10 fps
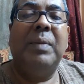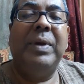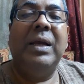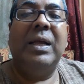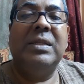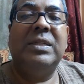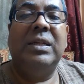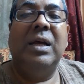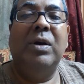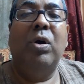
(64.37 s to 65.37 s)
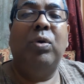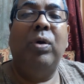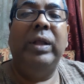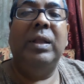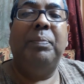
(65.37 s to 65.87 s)
are being considered, not
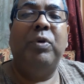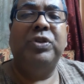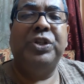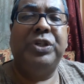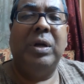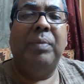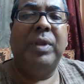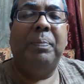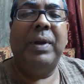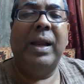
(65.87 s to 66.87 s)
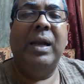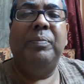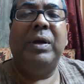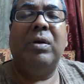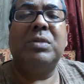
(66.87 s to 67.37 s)
only the position of the planet,
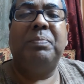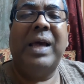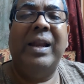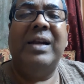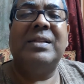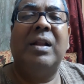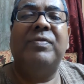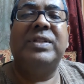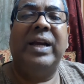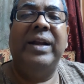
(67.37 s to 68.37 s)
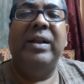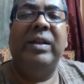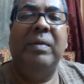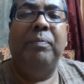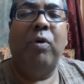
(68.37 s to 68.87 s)
because planets are of
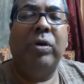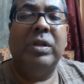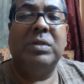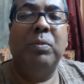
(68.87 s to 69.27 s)
secondary importance.